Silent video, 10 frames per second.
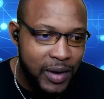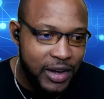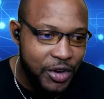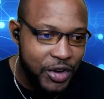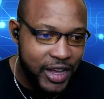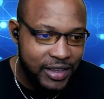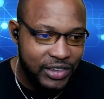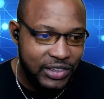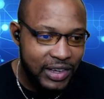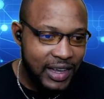the
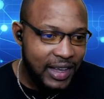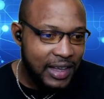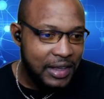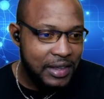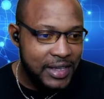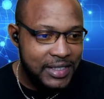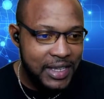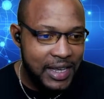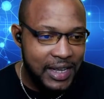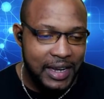range. You
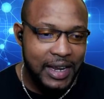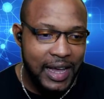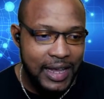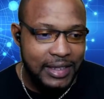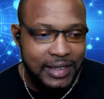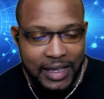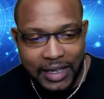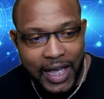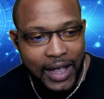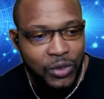see? And thing.
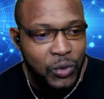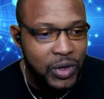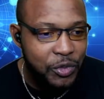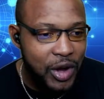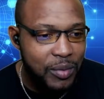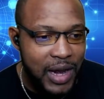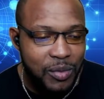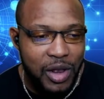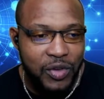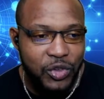Yeah, two different body
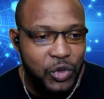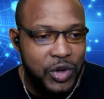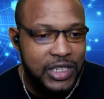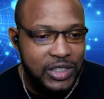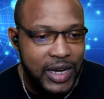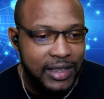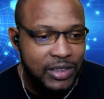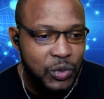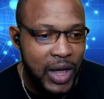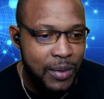build for true riches. So that
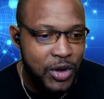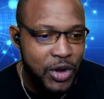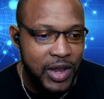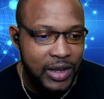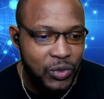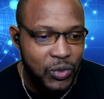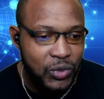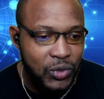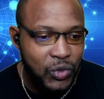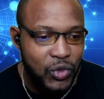is why I'm not really
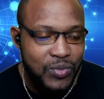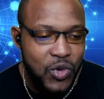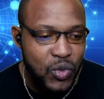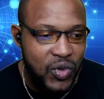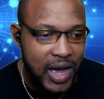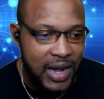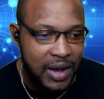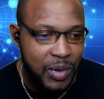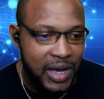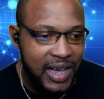too move on it
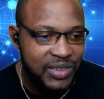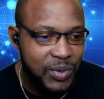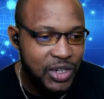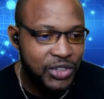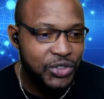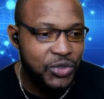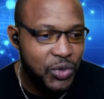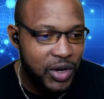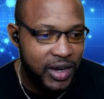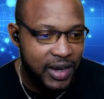because I'm not
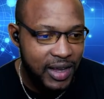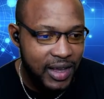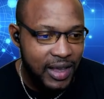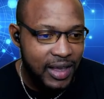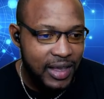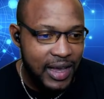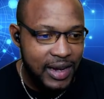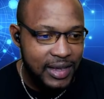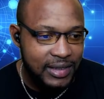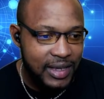sure. You
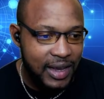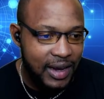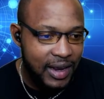understand?